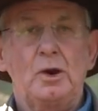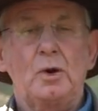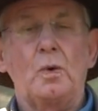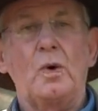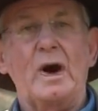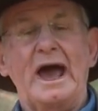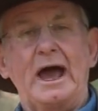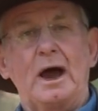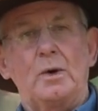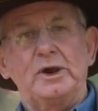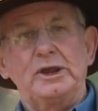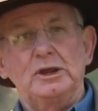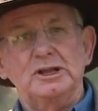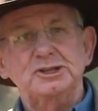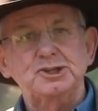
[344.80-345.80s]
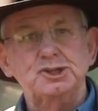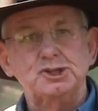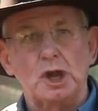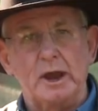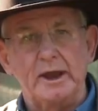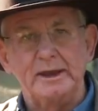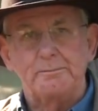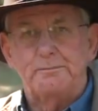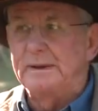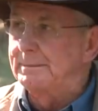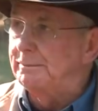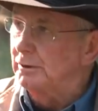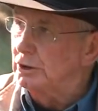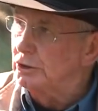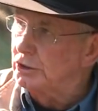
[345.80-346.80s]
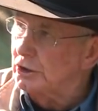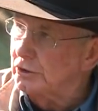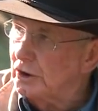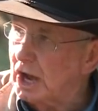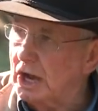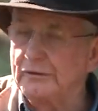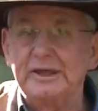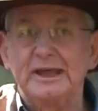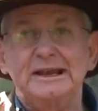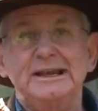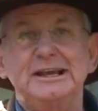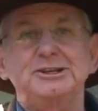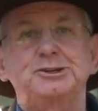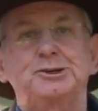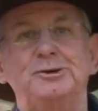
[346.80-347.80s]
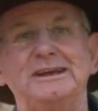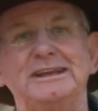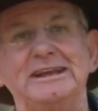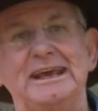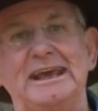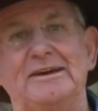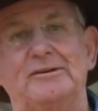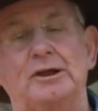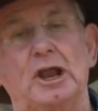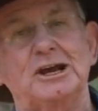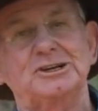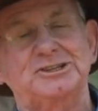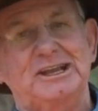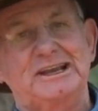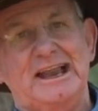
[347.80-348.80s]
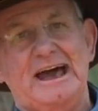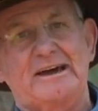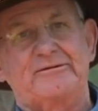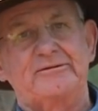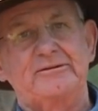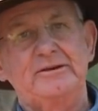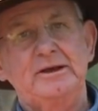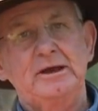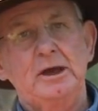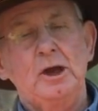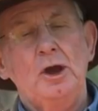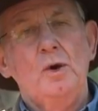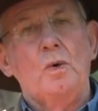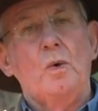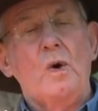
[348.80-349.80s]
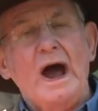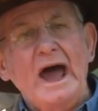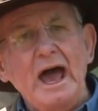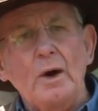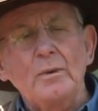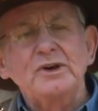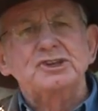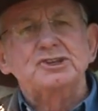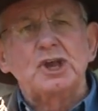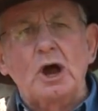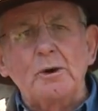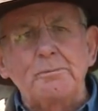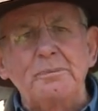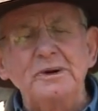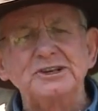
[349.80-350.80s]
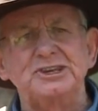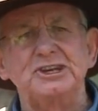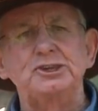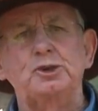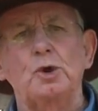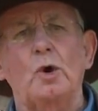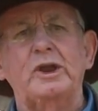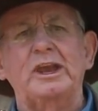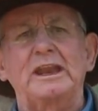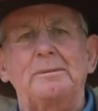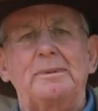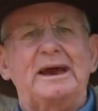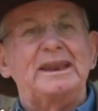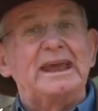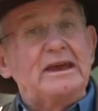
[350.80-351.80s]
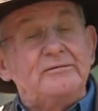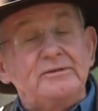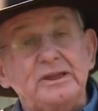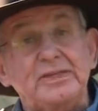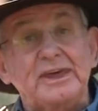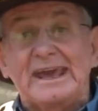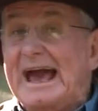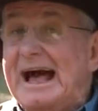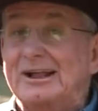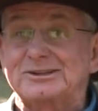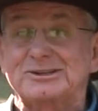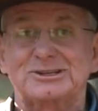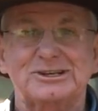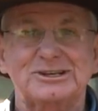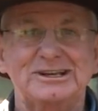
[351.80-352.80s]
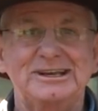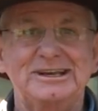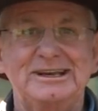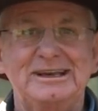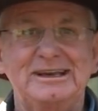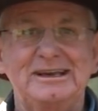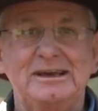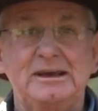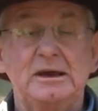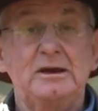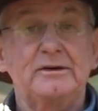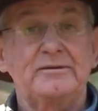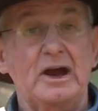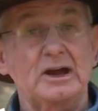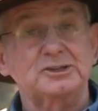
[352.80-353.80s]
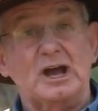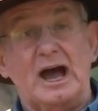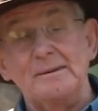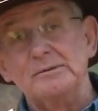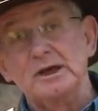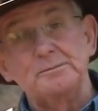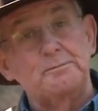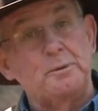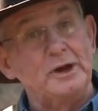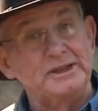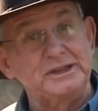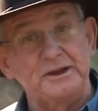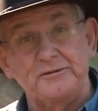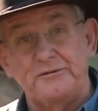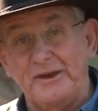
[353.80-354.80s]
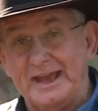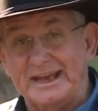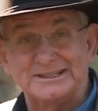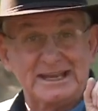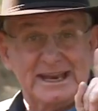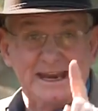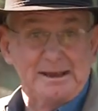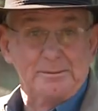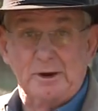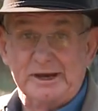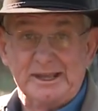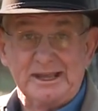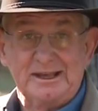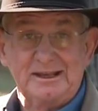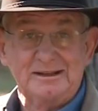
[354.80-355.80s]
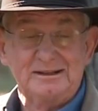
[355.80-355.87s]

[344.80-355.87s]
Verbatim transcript: Why are we not showing people the road that leads to everlasting life? Why are we so busy talking about everything else? Folks, I'm not pointing fingers at anybody.